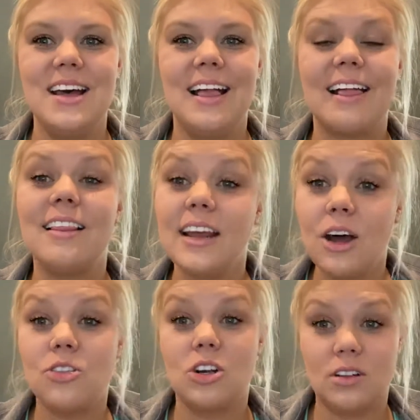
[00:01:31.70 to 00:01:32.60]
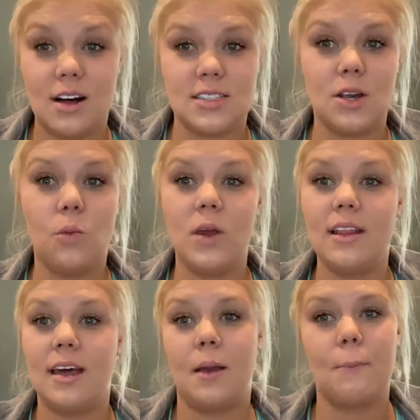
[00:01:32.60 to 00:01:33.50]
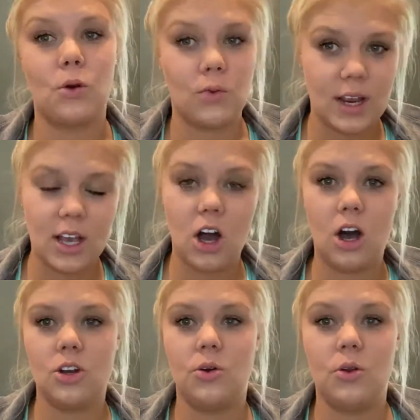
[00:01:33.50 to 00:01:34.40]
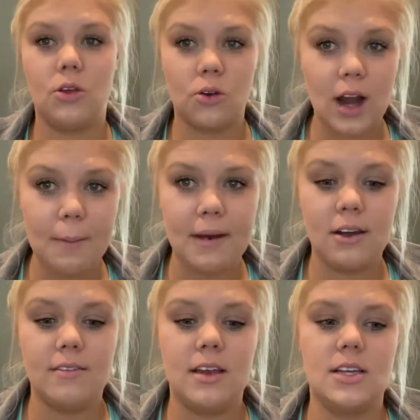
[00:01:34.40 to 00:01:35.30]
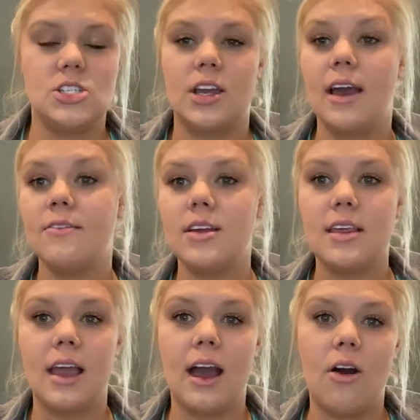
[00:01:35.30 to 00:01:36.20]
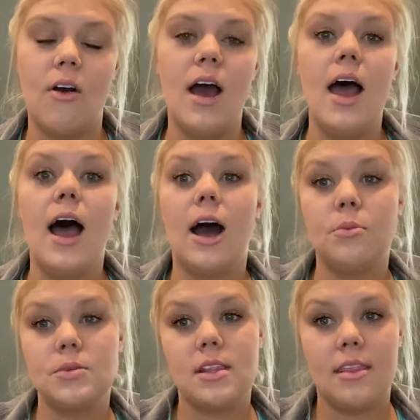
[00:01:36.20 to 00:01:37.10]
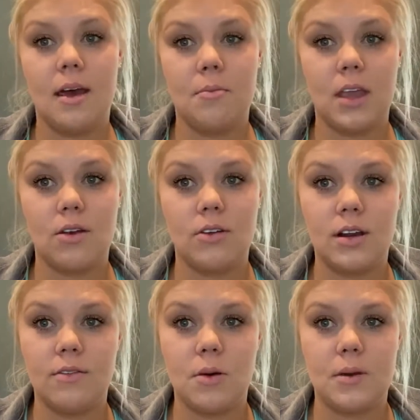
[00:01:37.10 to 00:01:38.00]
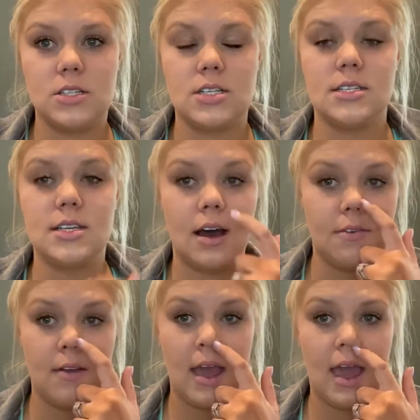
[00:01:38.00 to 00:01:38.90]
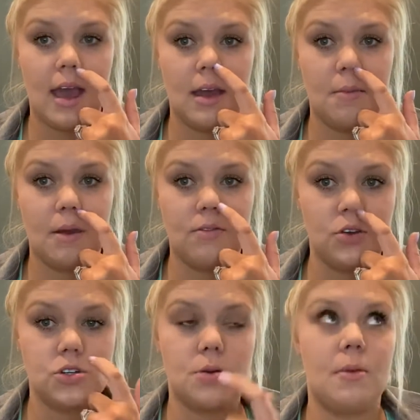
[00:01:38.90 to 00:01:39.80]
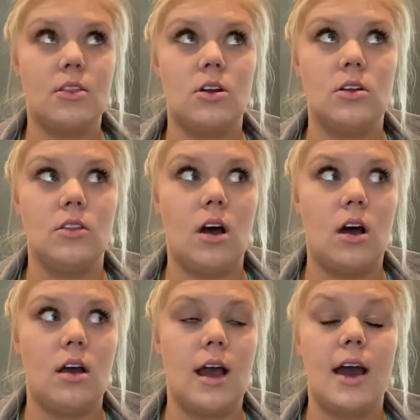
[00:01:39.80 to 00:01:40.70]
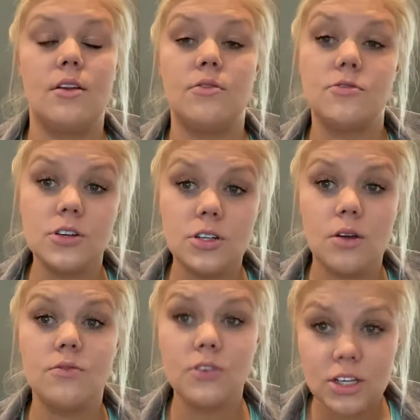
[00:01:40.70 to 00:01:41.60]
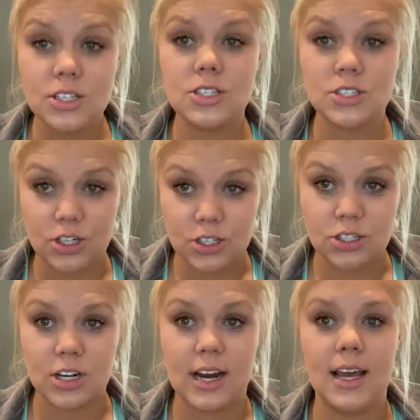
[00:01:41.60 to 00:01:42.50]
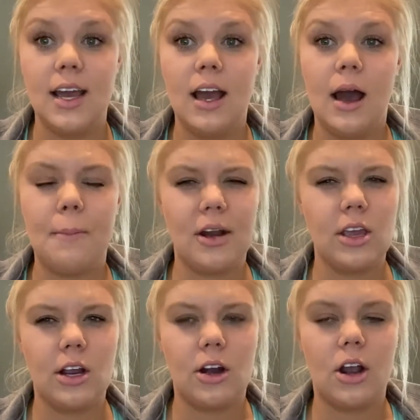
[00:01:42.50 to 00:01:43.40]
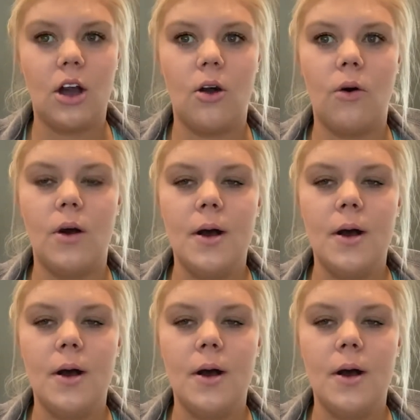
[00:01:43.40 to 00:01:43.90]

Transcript: clean out their closet. We like Marie Kondo'd the crap out of it, took everything out, helped them get rid of a bunch of stuff, and my future mother-in-law had foot surgery about a year ago,